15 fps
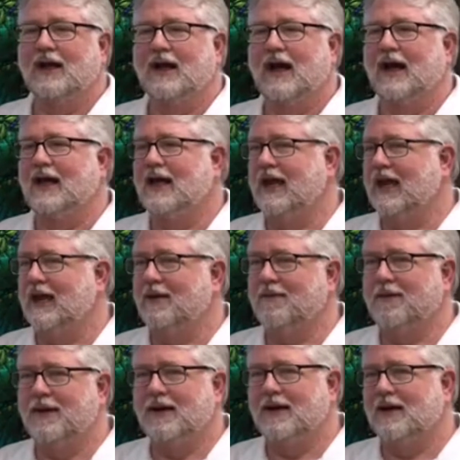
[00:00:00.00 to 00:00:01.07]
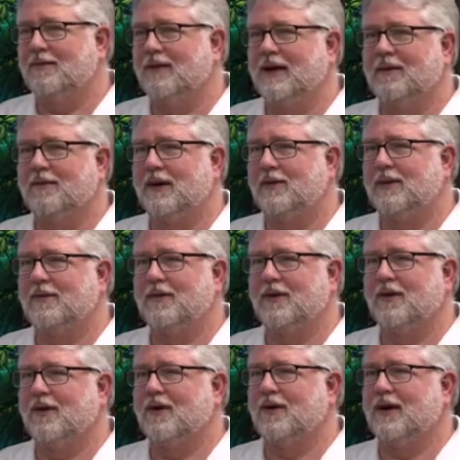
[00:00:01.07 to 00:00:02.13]
I can't pick up that baby
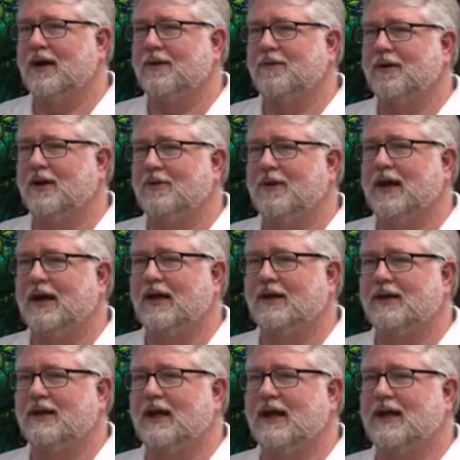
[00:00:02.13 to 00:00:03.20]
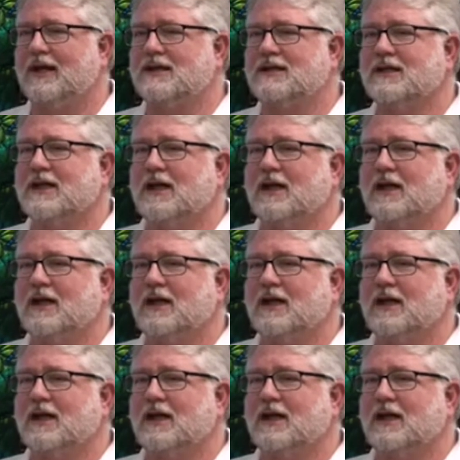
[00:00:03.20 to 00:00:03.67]
bird and put it back in the nest